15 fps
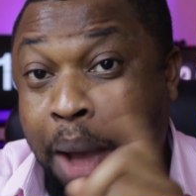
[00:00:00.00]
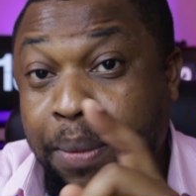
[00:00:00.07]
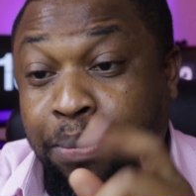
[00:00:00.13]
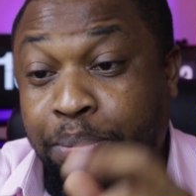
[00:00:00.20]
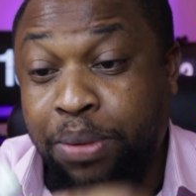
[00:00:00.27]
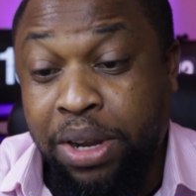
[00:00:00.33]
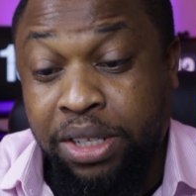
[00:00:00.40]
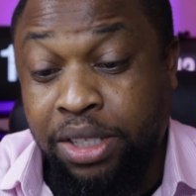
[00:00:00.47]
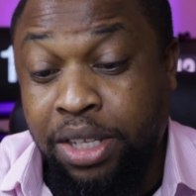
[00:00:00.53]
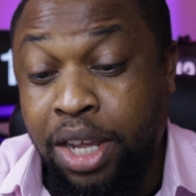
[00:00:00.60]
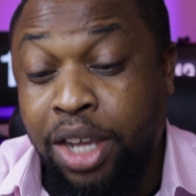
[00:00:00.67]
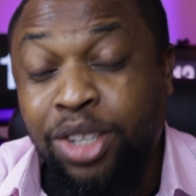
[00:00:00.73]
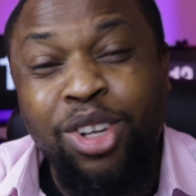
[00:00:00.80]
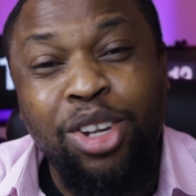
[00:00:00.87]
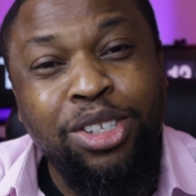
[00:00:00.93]
I'm impressed.
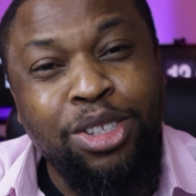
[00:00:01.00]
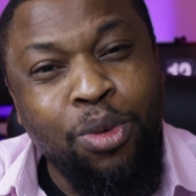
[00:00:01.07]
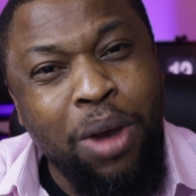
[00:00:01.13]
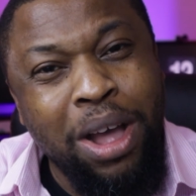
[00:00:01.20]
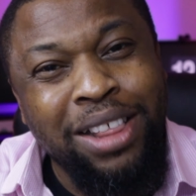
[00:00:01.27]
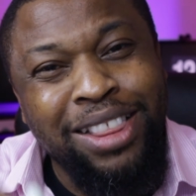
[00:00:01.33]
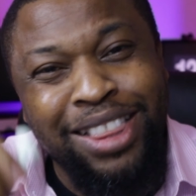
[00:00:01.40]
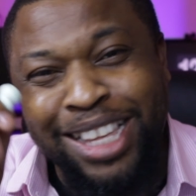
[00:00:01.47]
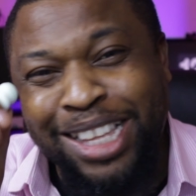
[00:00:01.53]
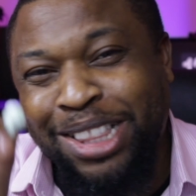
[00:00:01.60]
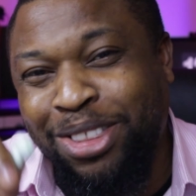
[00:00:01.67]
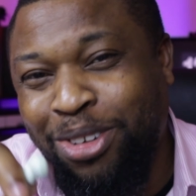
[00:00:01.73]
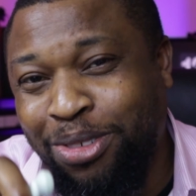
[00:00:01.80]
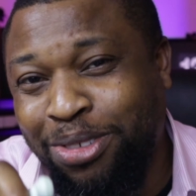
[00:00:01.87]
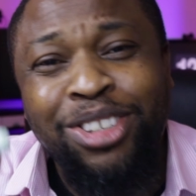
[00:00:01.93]
Just the one thing
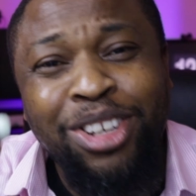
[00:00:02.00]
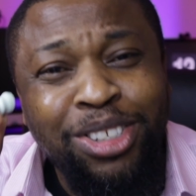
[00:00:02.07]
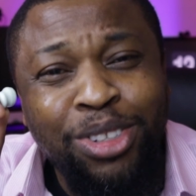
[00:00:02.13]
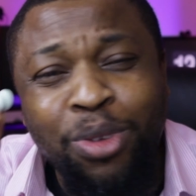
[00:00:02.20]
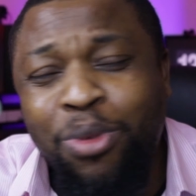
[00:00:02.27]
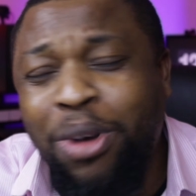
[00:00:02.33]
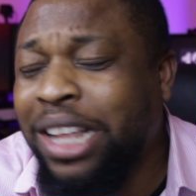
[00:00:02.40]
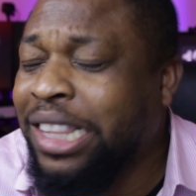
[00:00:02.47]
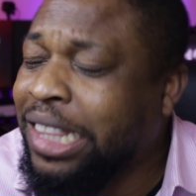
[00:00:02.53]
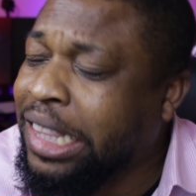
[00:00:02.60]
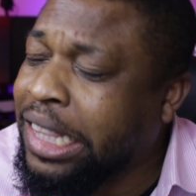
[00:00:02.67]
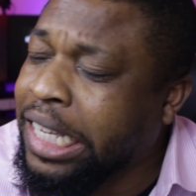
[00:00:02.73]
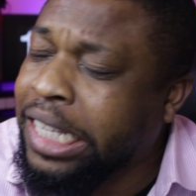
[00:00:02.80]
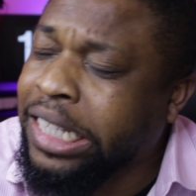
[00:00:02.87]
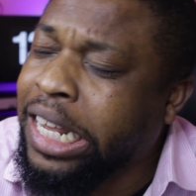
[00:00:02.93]
though, just the one
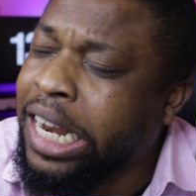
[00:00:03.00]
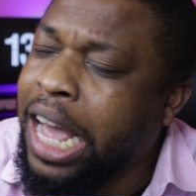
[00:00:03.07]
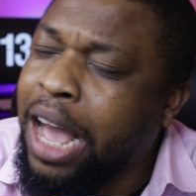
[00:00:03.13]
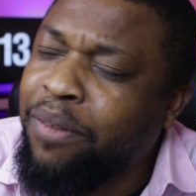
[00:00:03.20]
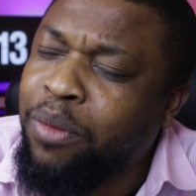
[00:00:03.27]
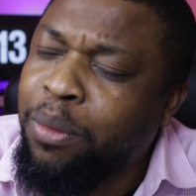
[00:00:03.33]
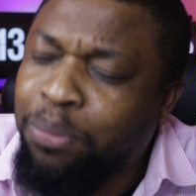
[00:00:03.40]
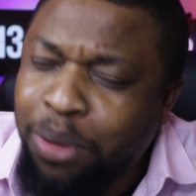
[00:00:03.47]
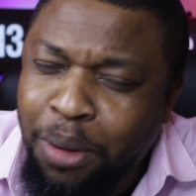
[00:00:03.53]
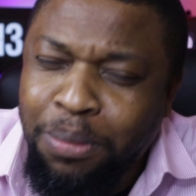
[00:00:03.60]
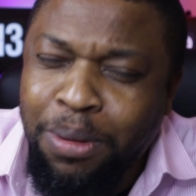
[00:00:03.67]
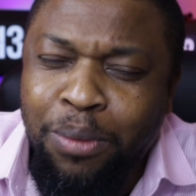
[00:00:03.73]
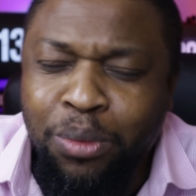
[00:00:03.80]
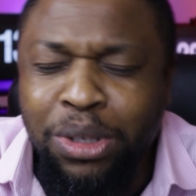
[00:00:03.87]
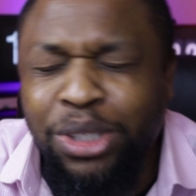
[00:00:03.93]
thing that I have a
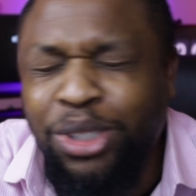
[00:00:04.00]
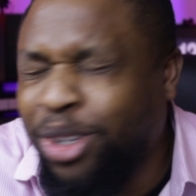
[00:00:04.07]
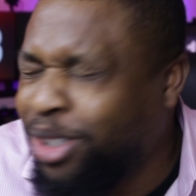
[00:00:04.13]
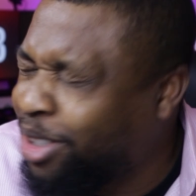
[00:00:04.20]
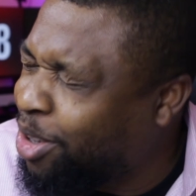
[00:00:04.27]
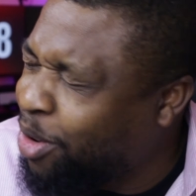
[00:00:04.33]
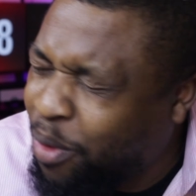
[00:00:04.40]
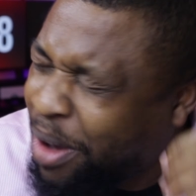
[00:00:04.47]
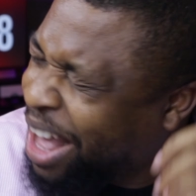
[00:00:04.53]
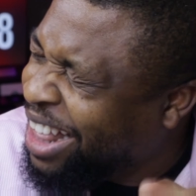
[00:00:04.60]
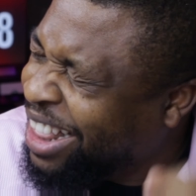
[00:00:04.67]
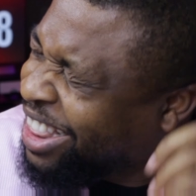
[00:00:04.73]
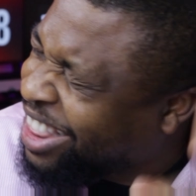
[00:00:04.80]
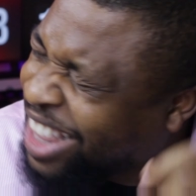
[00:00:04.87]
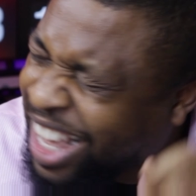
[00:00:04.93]
problem with, just the
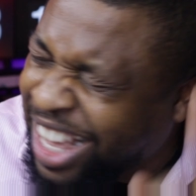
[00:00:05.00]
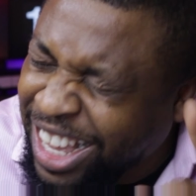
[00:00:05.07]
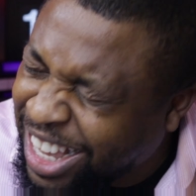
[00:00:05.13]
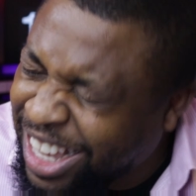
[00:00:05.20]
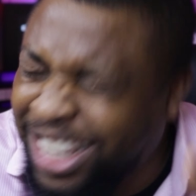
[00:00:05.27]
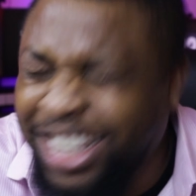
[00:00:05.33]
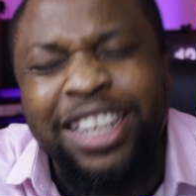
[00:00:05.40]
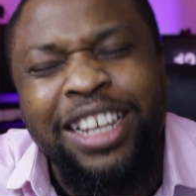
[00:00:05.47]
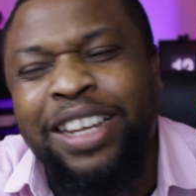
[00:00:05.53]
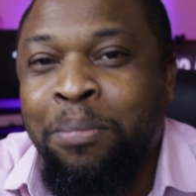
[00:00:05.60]
one thing.